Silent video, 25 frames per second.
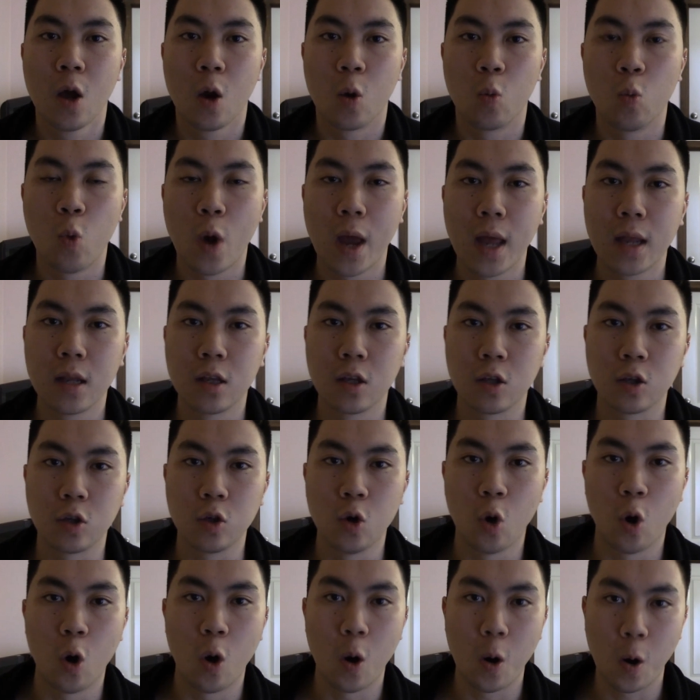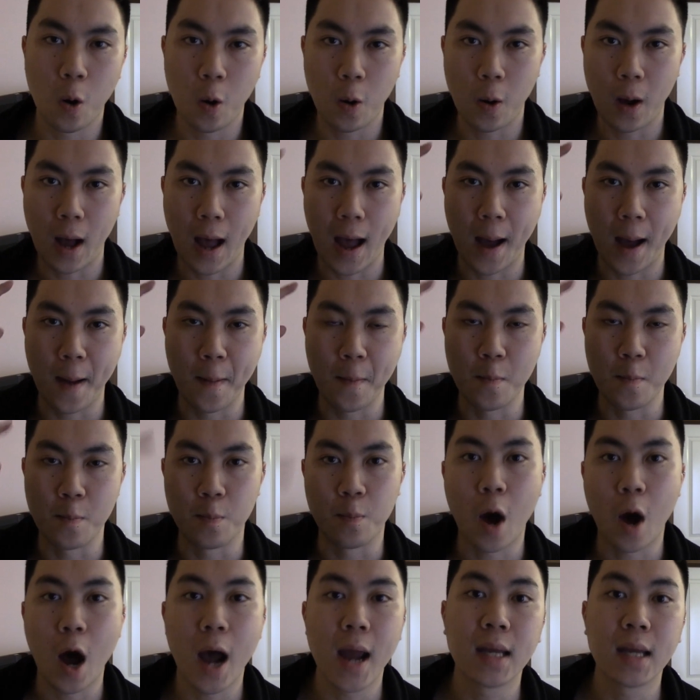when your
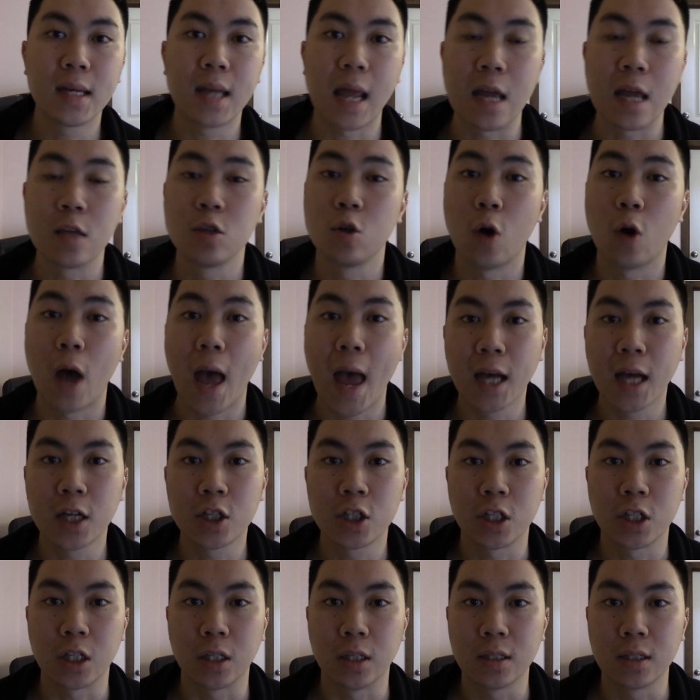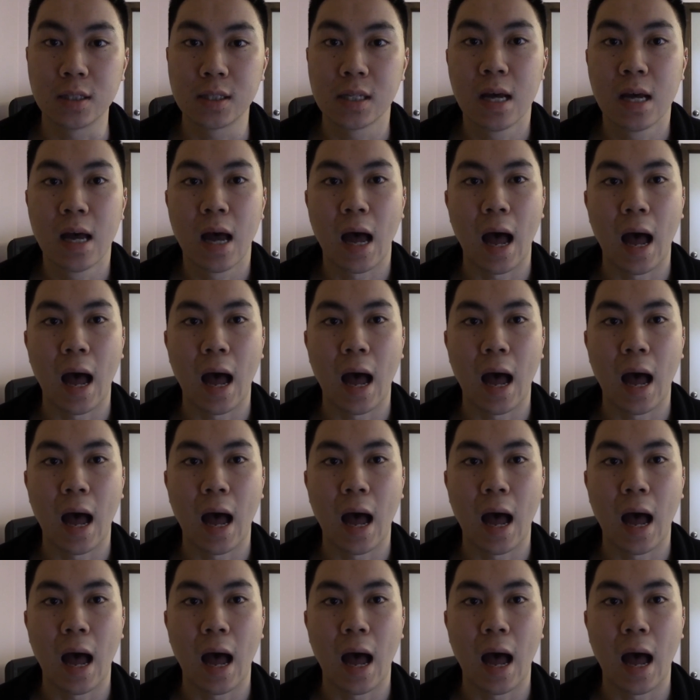mind and your actions